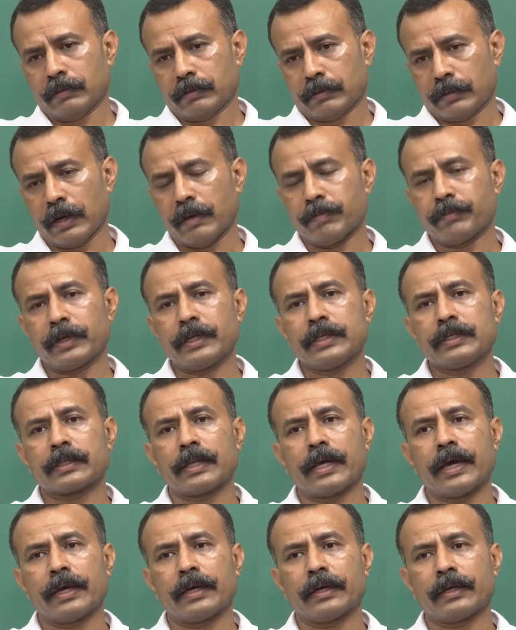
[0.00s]
companies
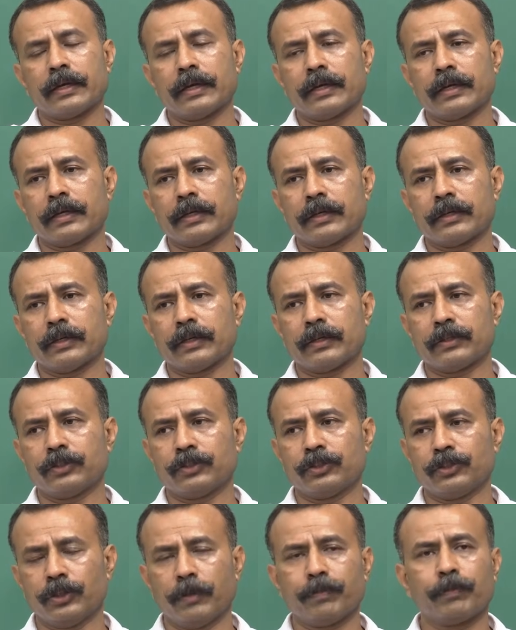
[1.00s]
like
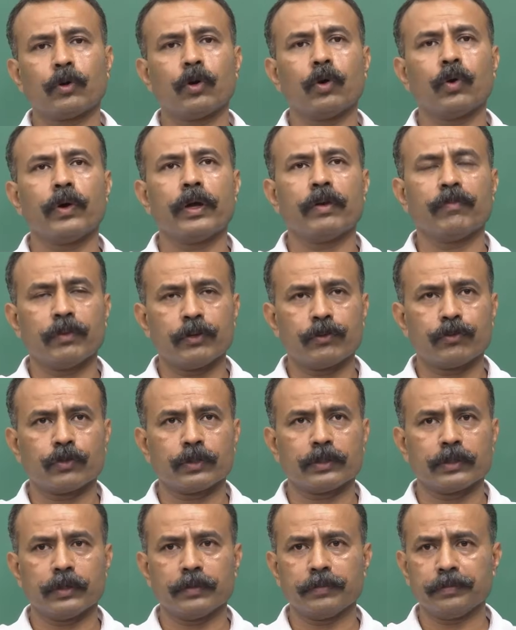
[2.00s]
Jipco,
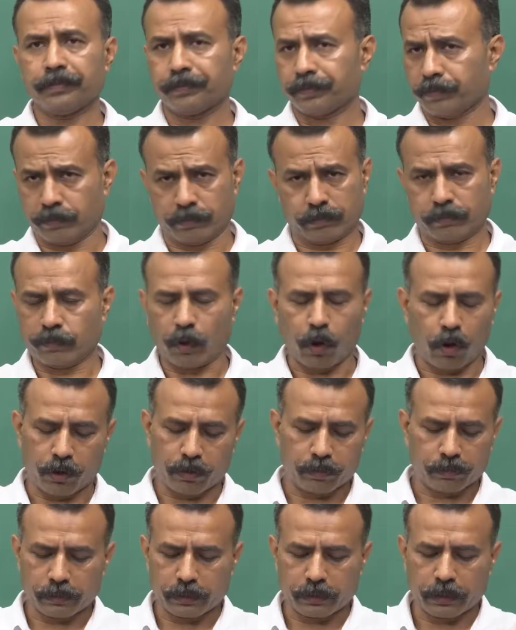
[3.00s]
Invitrogen,
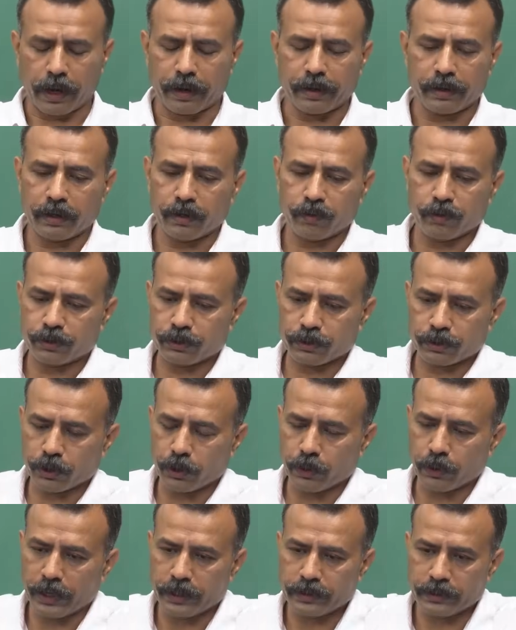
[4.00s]
or currently which is
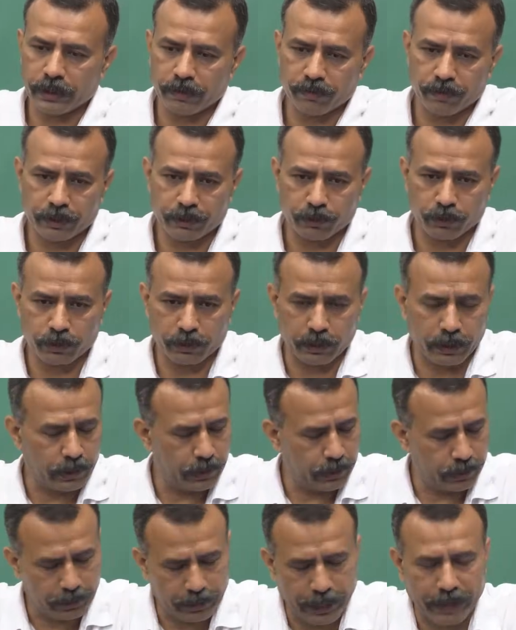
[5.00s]
known as
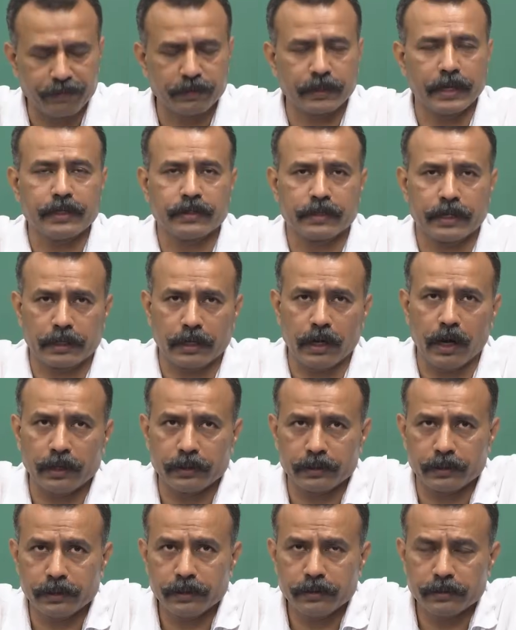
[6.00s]
Life Science
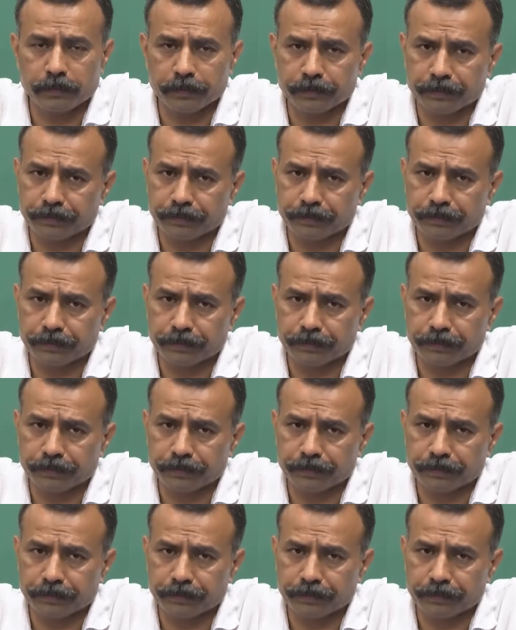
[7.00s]
Technologies.